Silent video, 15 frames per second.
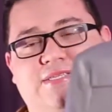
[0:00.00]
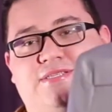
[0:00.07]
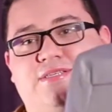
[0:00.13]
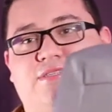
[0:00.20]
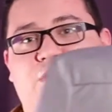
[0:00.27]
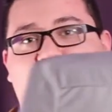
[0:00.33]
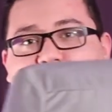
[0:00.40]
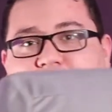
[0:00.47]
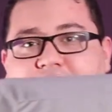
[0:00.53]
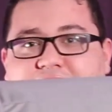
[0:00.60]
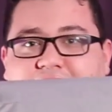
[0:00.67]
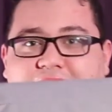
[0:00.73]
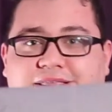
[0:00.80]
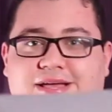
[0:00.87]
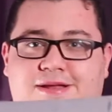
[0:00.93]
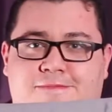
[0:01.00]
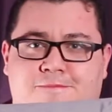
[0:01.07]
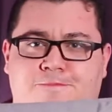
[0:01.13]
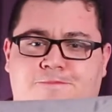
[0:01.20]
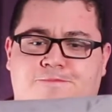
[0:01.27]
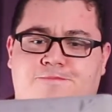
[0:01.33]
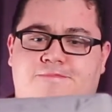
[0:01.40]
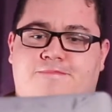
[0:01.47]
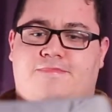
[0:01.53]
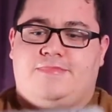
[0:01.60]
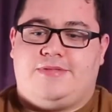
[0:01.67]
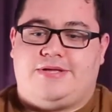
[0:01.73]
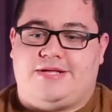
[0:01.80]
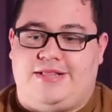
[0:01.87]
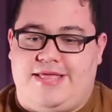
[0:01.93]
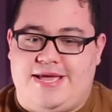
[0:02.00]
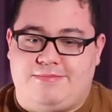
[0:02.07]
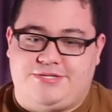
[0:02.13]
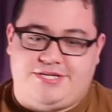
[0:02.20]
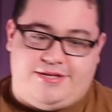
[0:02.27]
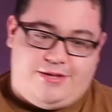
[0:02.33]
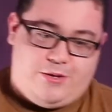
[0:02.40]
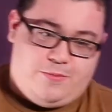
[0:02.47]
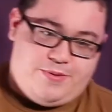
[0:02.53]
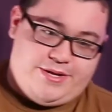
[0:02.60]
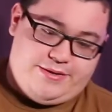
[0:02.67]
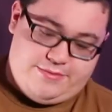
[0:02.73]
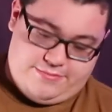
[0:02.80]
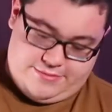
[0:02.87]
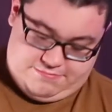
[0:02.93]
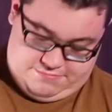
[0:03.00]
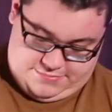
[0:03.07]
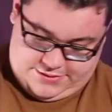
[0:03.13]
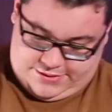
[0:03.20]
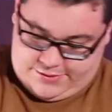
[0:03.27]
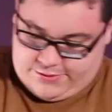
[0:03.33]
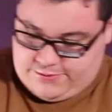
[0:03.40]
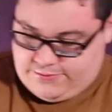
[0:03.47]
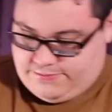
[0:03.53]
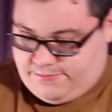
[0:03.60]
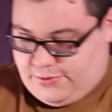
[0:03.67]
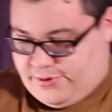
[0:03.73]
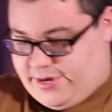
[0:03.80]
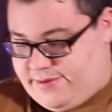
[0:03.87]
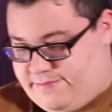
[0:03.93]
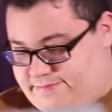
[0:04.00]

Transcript: this opens like that clamshell opening. Oh boy.